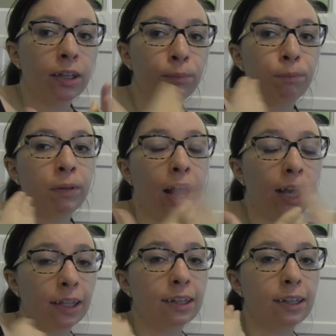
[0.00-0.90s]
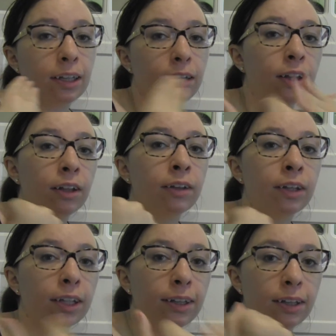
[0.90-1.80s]
the black is a
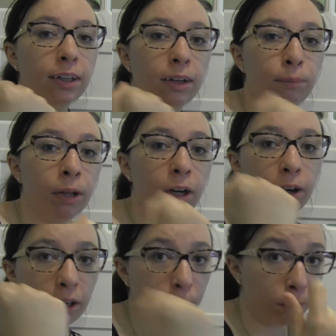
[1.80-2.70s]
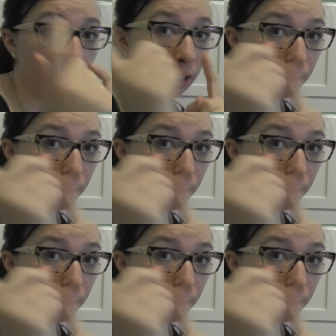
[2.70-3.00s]
is an emitter and an